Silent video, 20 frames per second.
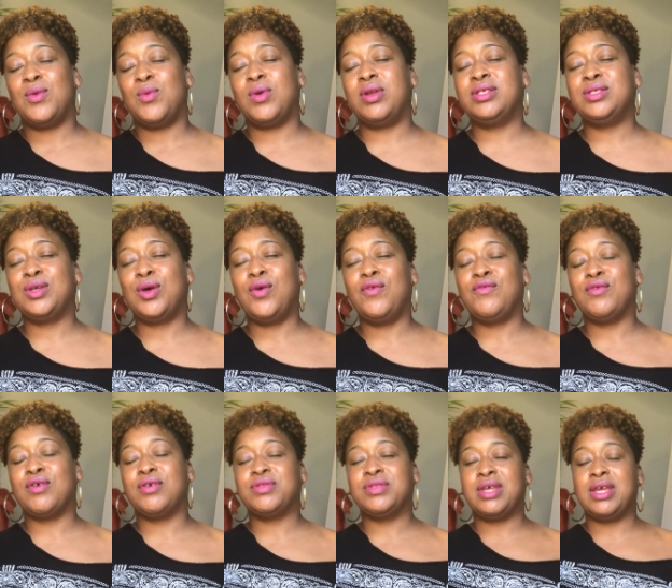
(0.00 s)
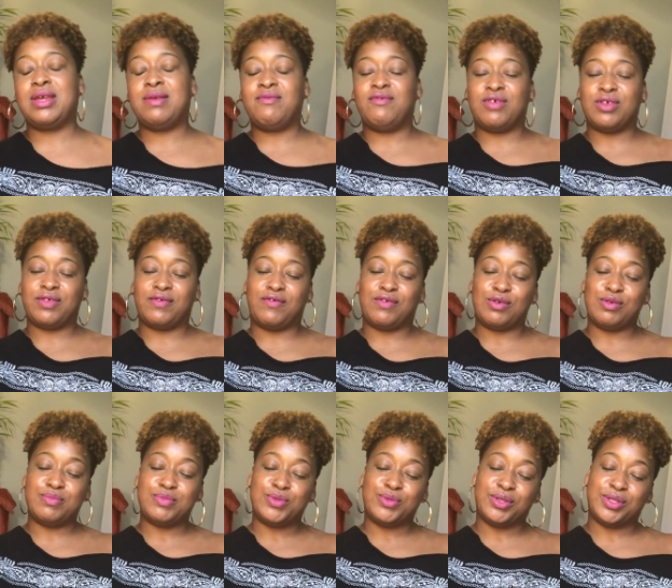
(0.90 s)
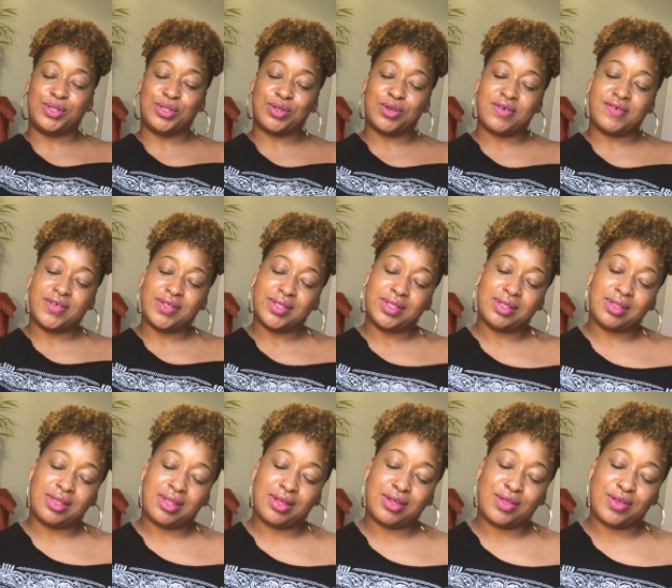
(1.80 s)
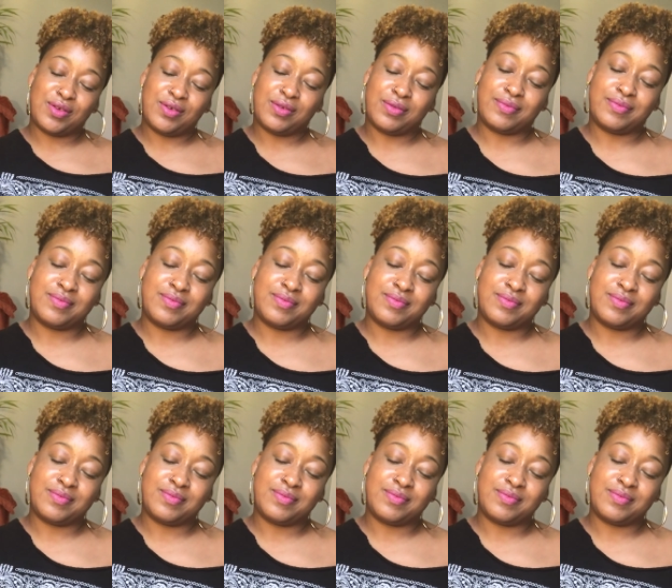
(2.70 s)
What is the overall theme for the full moon in Taurus? Thank you.